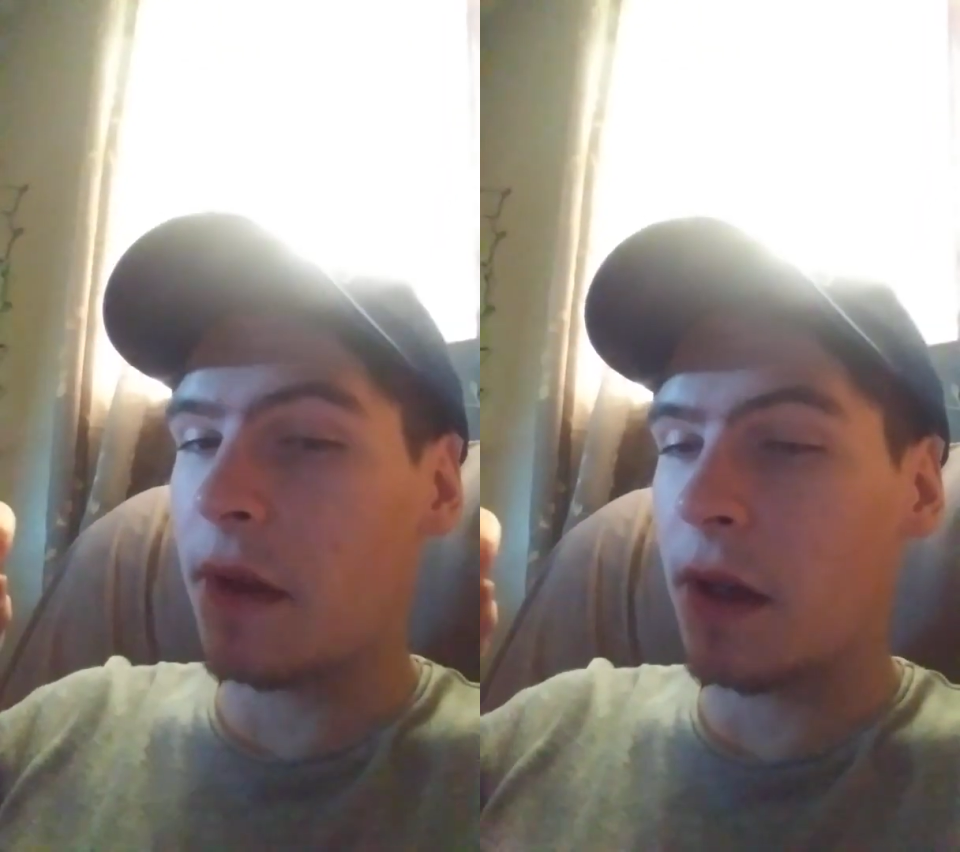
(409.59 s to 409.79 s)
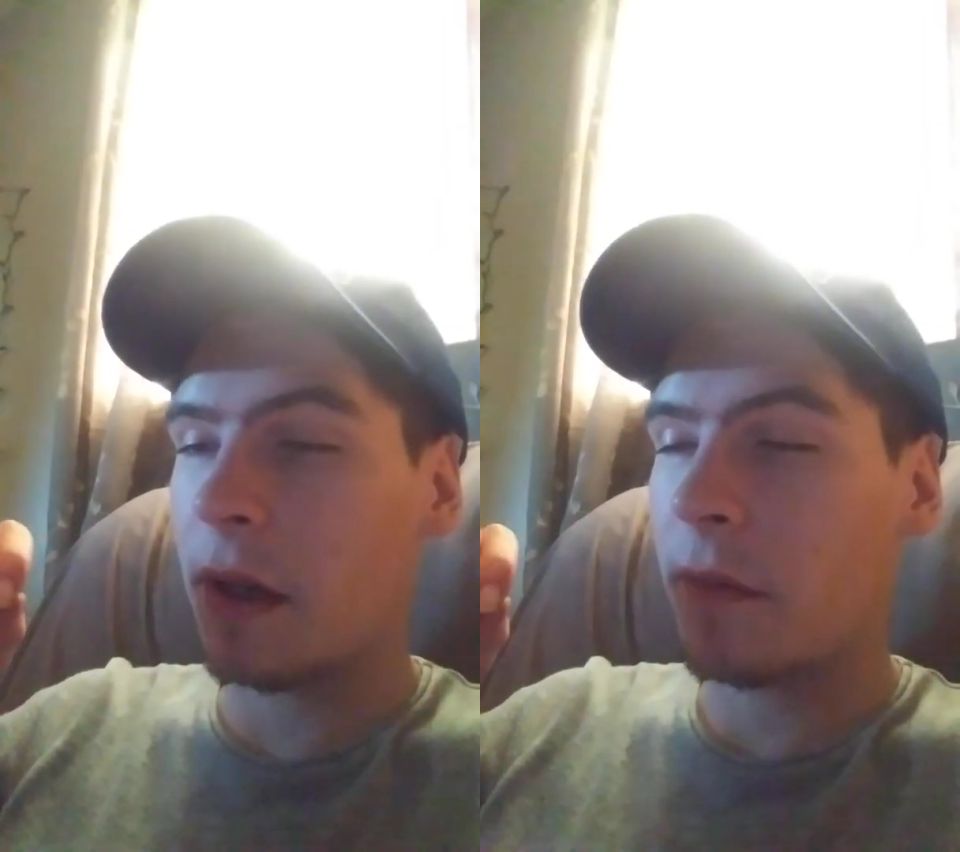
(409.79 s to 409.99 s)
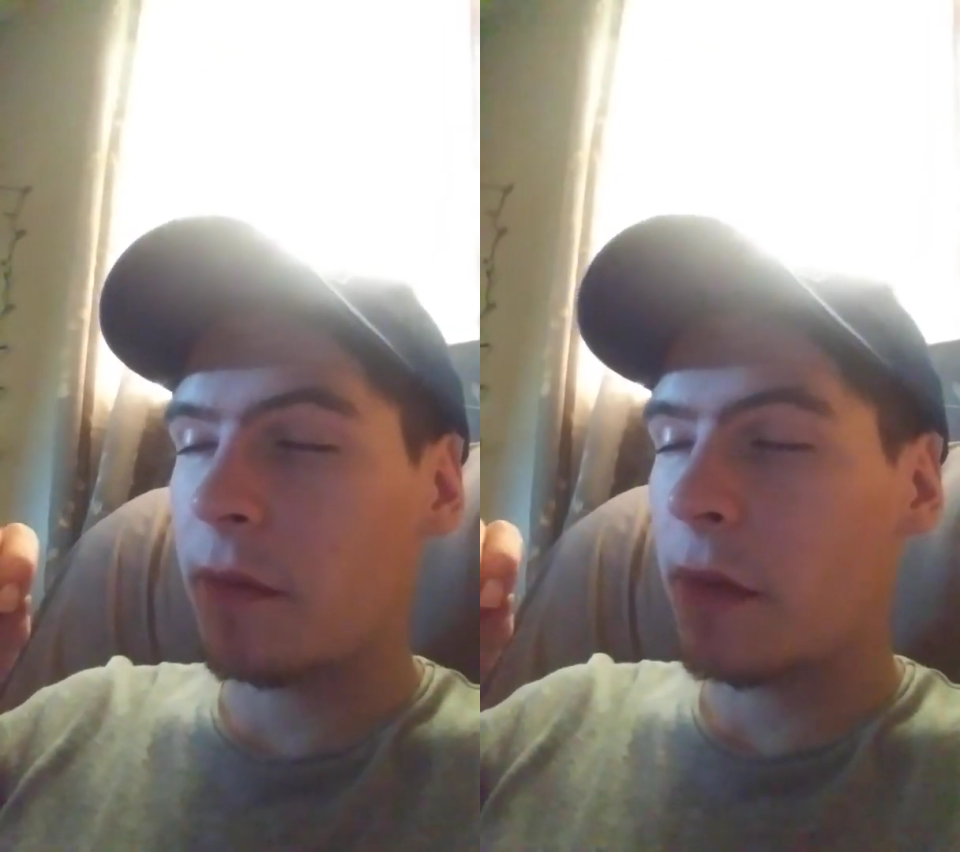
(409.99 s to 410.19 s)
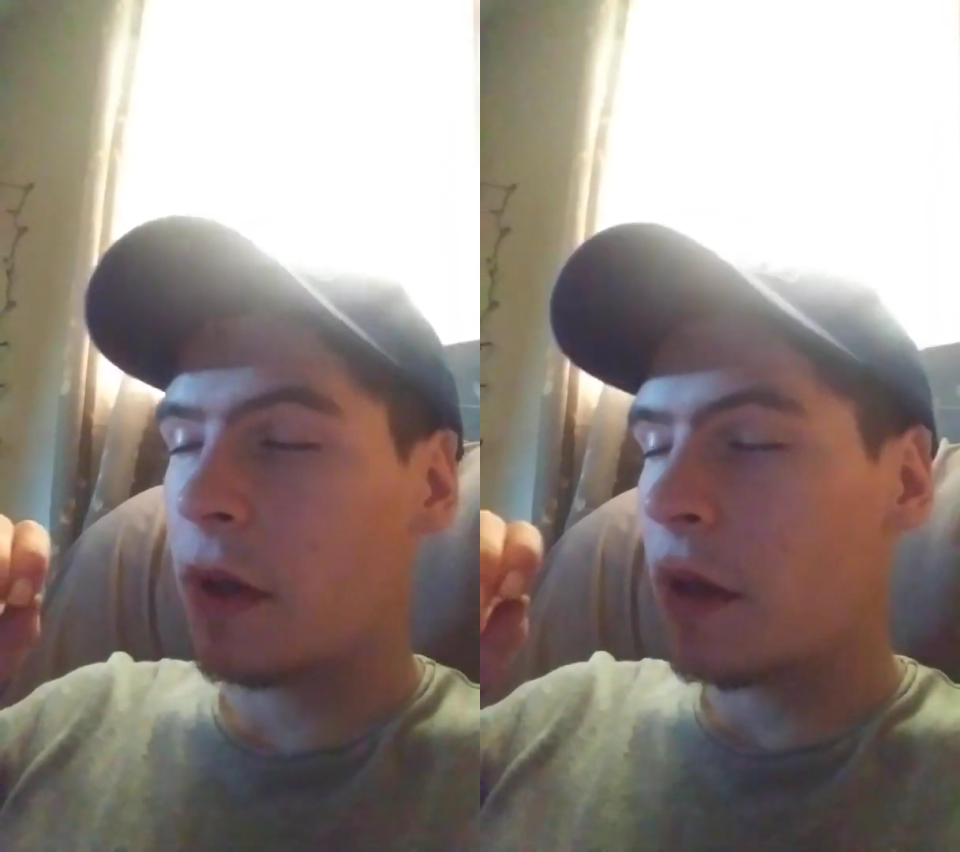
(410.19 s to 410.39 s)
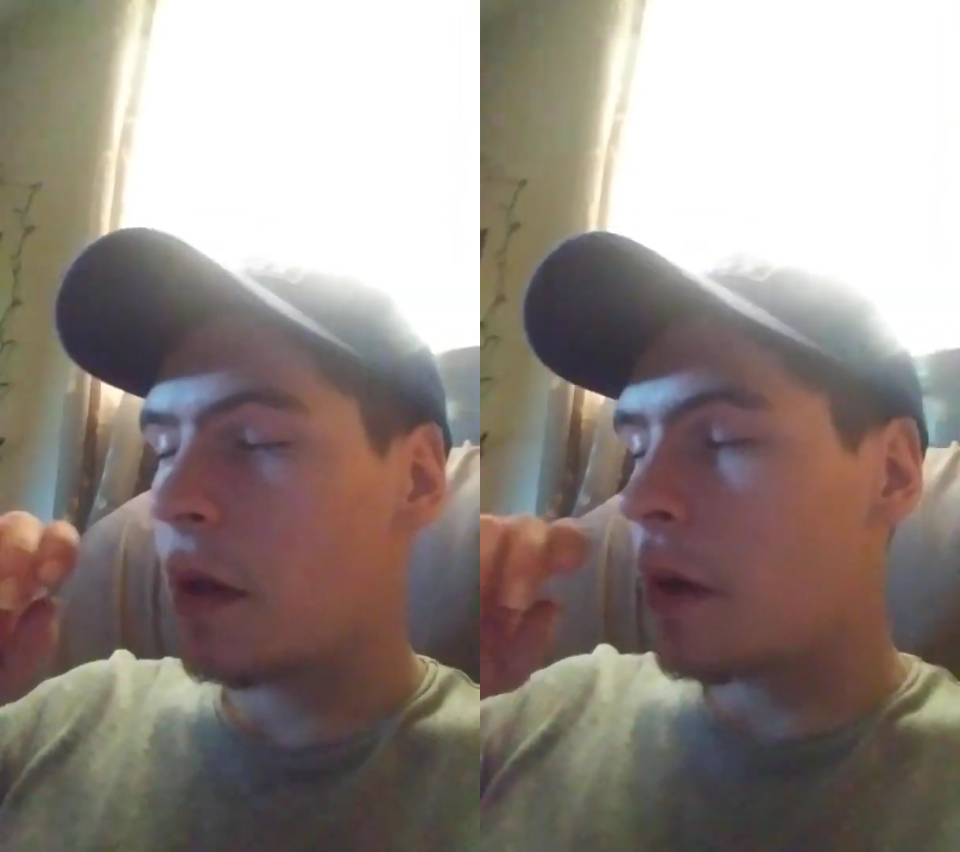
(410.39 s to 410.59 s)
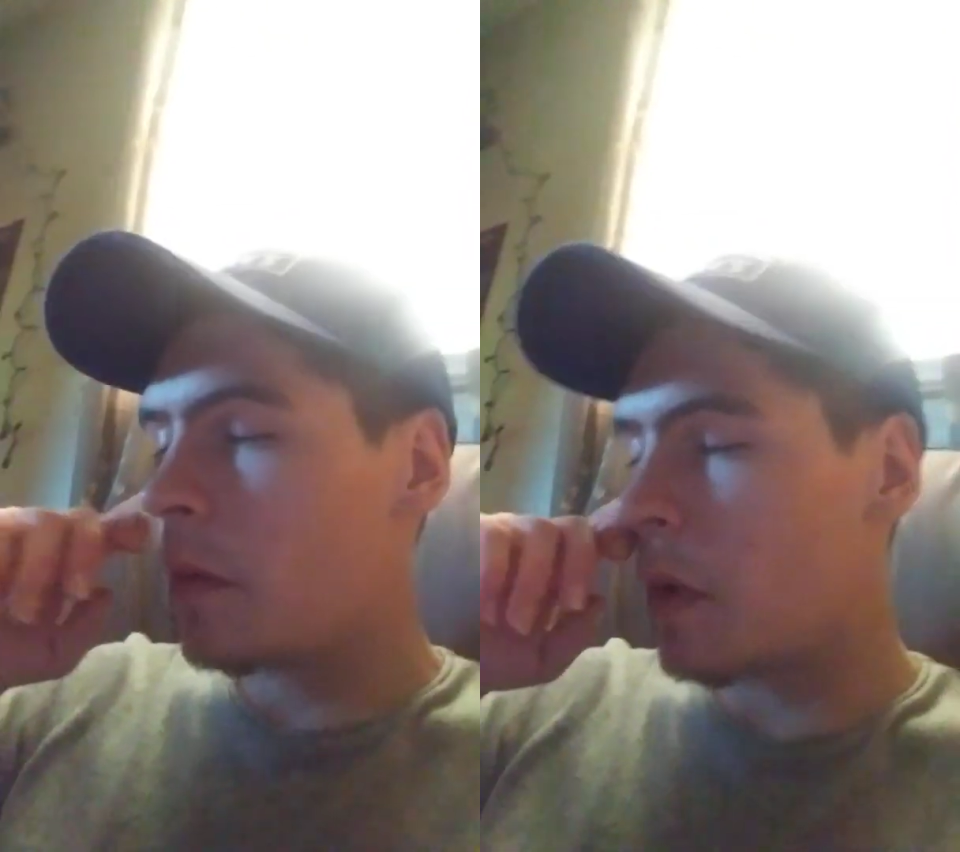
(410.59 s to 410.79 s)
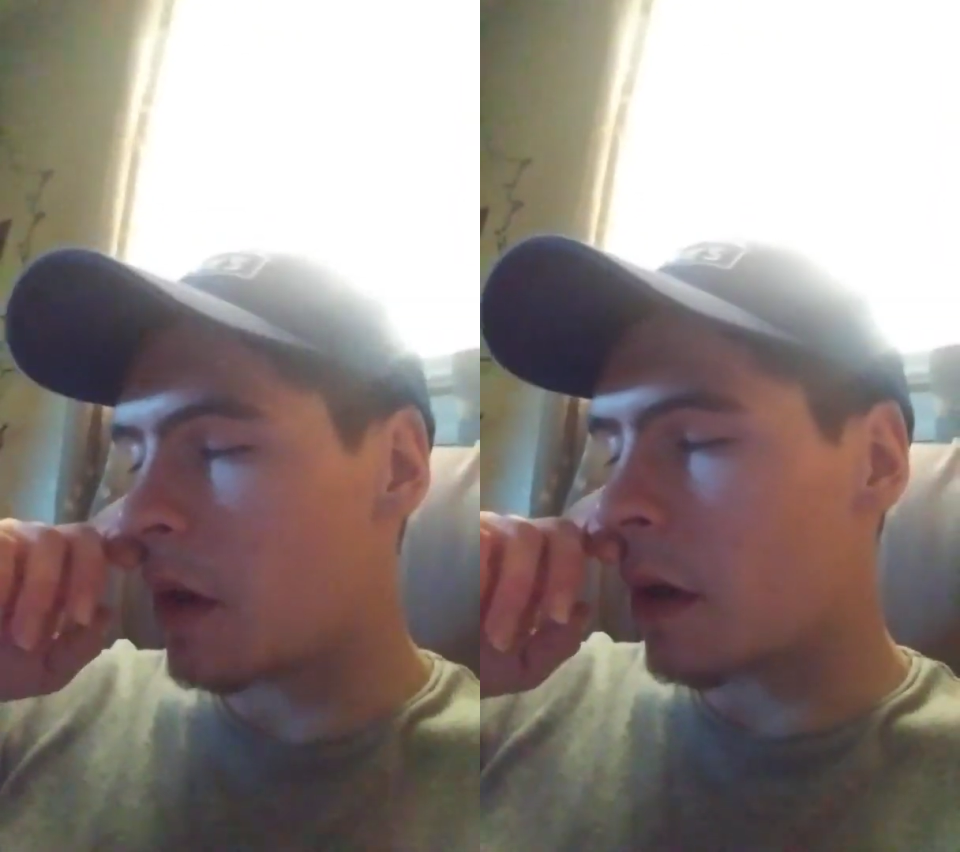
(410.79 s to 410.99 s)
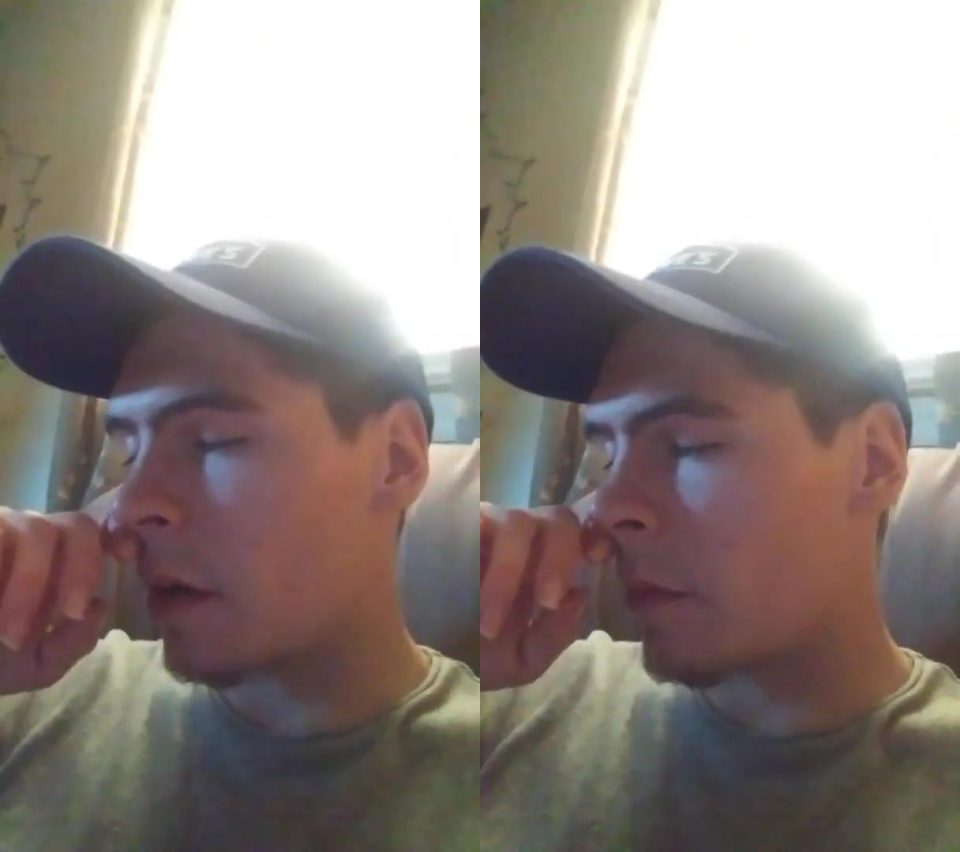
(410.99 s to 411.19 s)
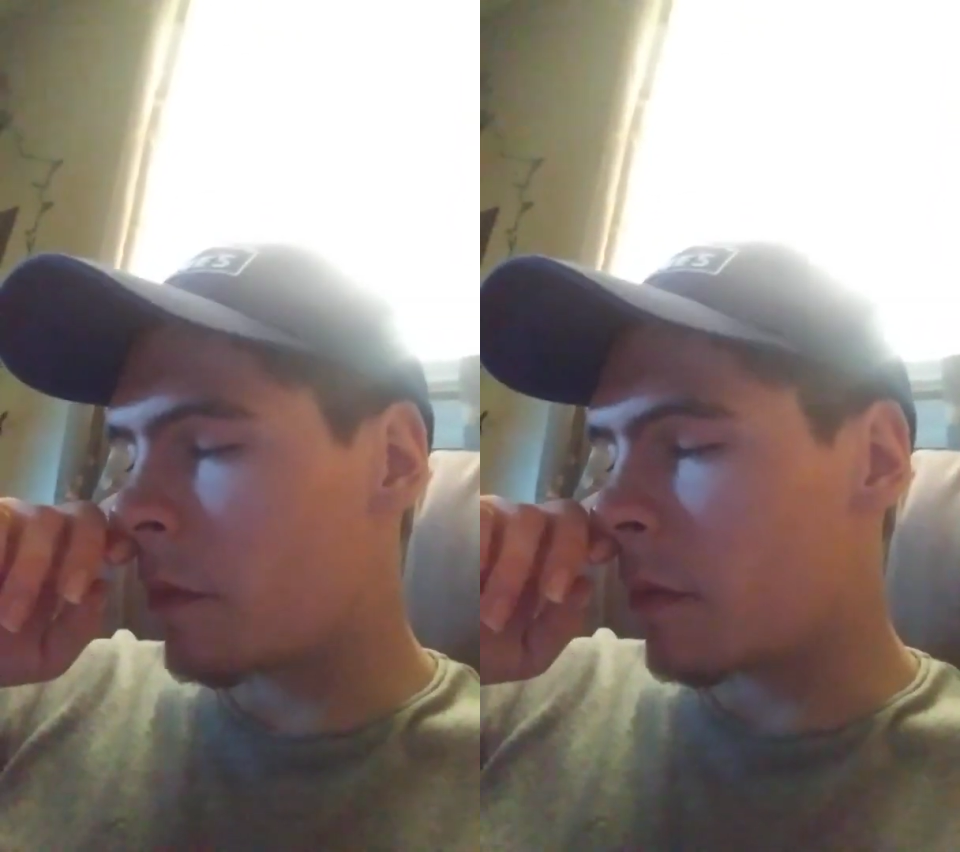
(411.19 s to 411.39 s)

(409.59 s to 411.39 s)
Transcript: thing. But uh,